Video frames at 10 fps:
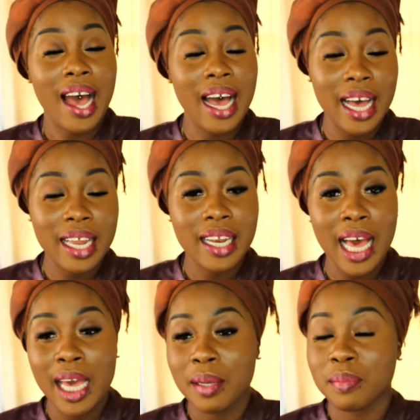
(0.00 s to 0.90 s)
and
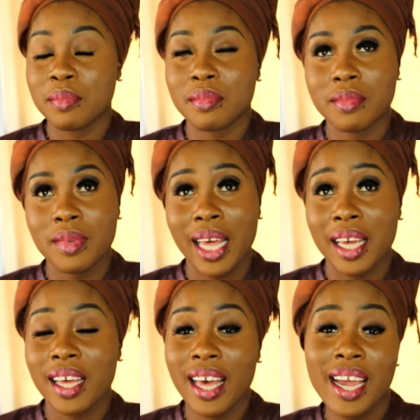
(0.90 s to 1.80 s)
I'm
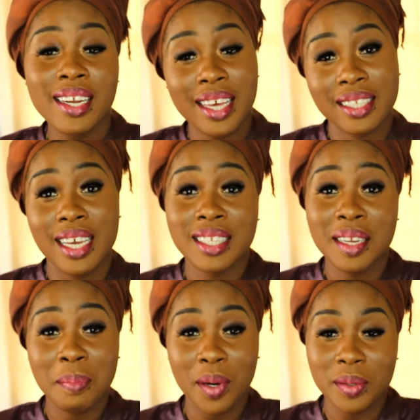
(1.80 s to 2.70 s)
like kind of
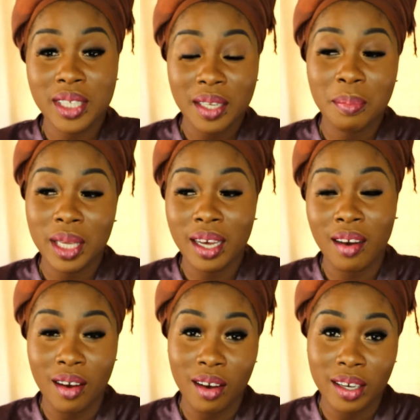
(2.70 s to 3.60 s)
excited about it
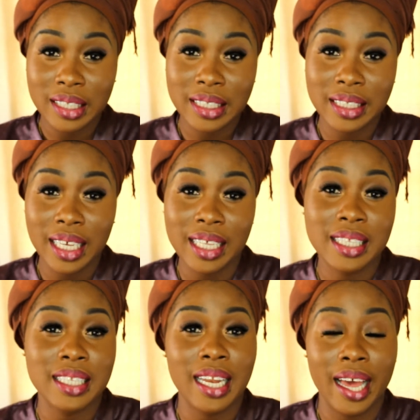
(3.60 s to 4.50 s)
because
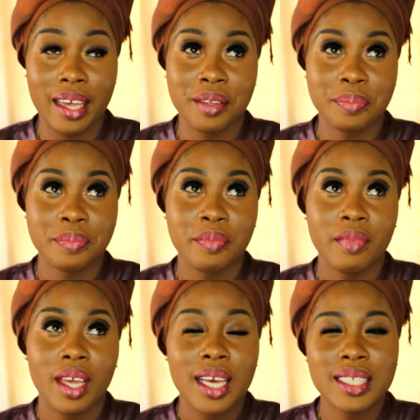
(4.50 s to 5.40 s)
it's
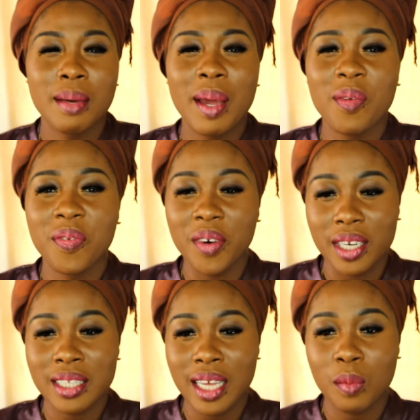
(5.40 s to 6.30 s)
not my
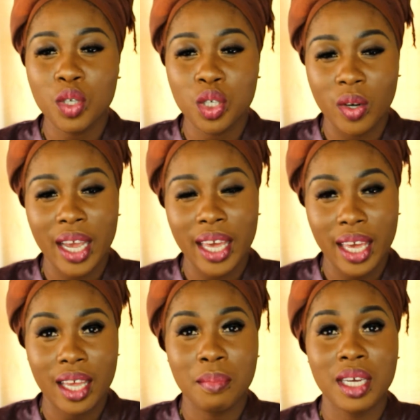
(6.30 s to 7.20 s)
first time trying
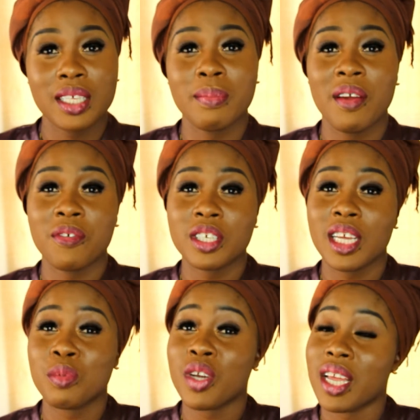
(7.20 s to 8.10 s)
it, but it's my first
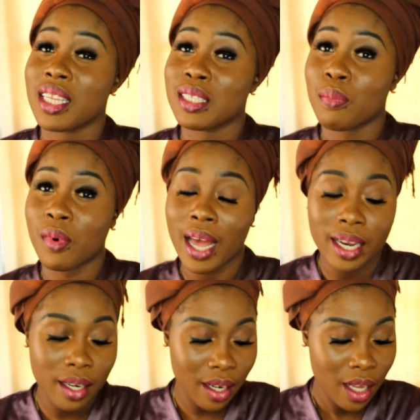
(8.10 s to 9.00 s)
time trying this
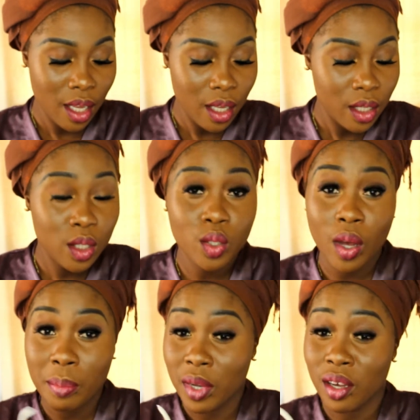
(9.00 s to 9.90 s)
brand, so
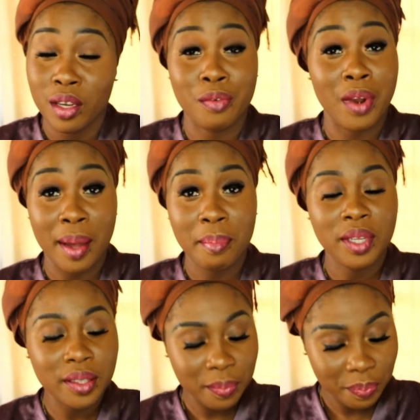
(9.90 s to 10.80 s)
I'm not gonna
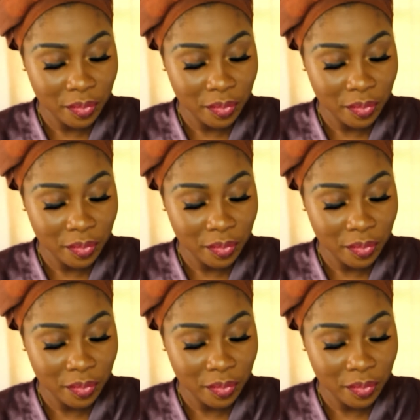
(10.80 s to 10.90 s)
ramble.